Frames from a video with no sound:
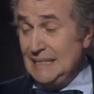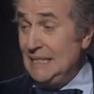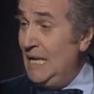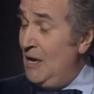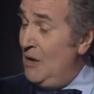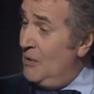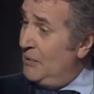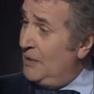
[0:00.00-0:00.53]

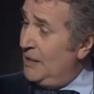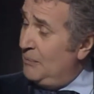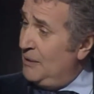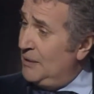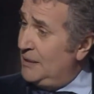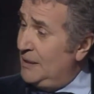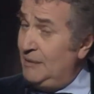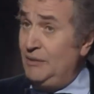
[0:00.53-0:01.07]
No, they
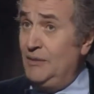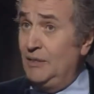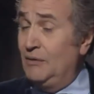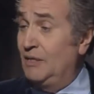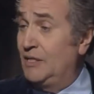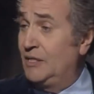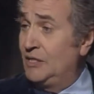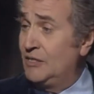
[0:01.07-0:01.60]
won't go, and you know,
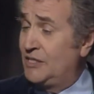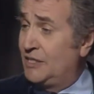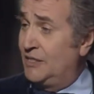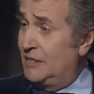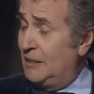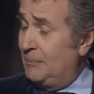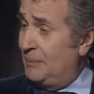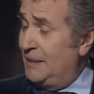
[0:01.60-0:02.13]
the cost
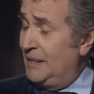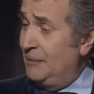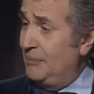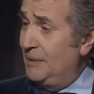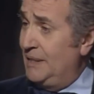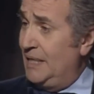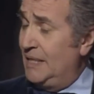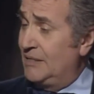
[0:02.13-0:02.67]
gone up again
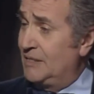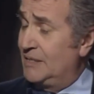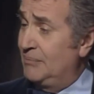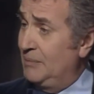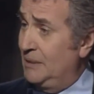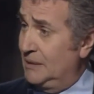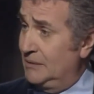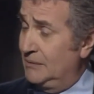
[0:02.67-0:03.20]
with the eggs and the
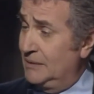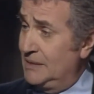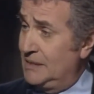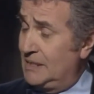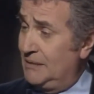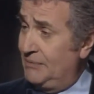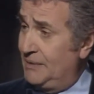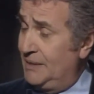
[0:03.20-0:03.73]
milk and all this
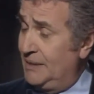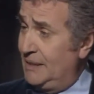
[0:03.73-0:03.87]
stuff going